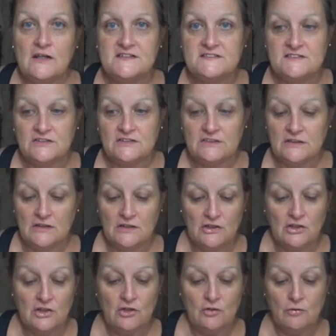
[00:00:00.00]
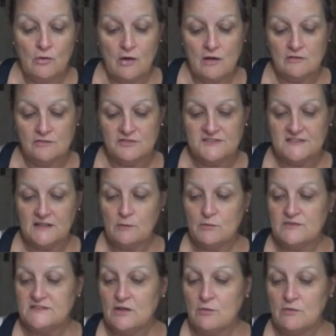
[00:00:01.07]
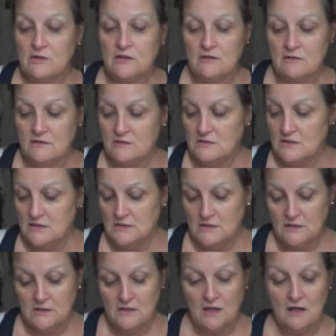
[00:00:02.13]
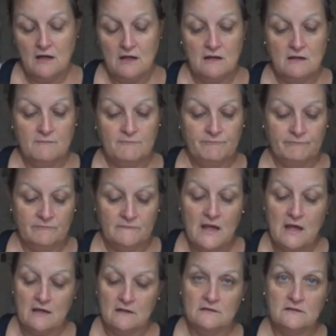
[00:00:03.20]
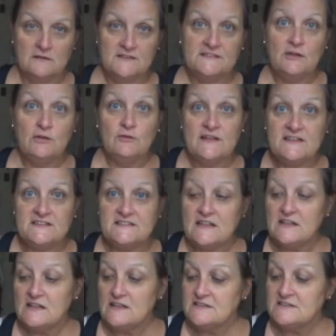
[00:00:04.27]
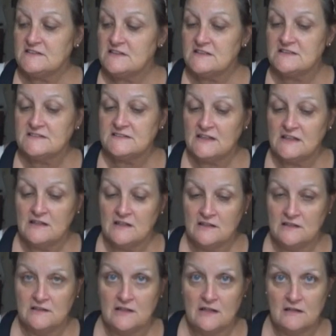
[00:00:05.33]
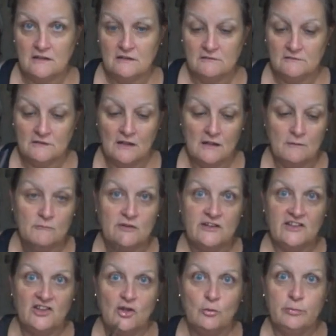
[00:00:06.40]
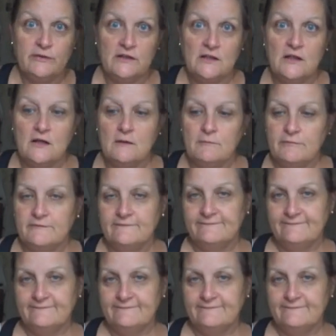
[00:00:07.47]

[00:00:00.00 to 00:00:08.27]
guys you know understand what's going on. Um, yeah so let's get into this and uh, I'm ready to open it up.